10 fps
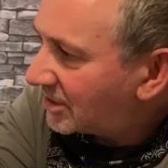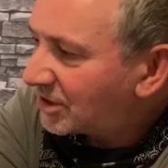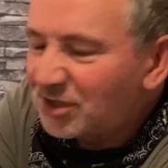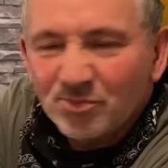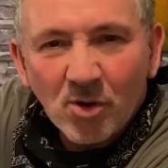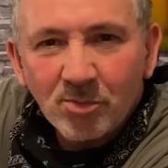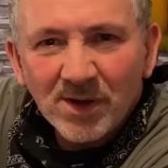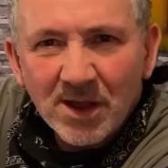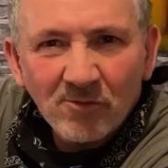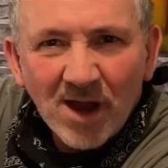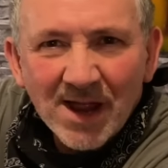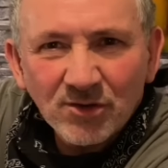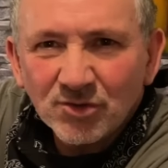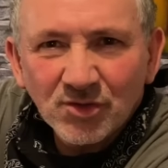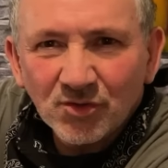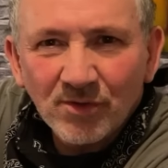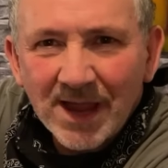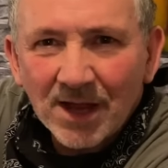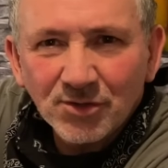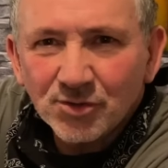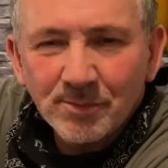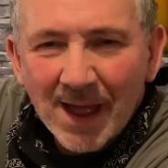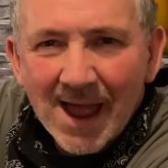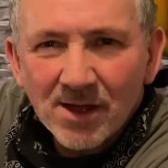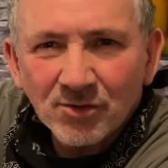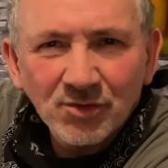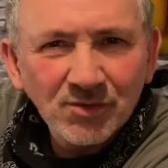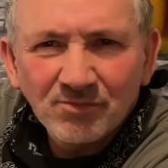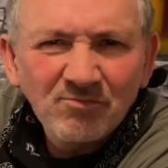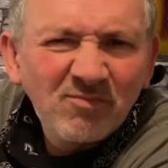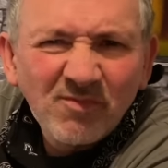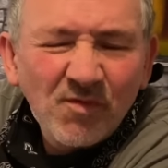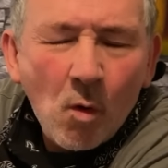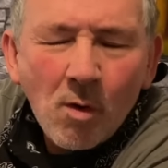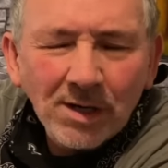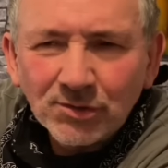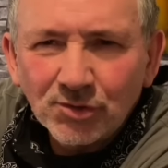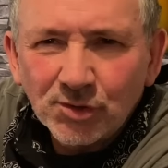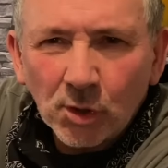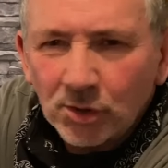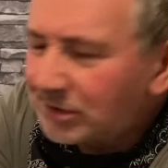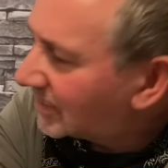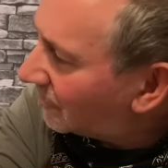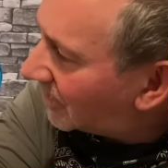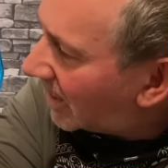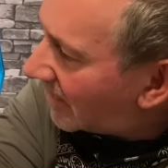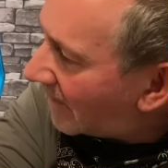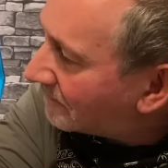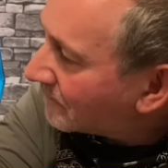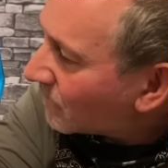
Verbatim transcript: This is probably around three hundred pounds, four hundred dollars, something like that.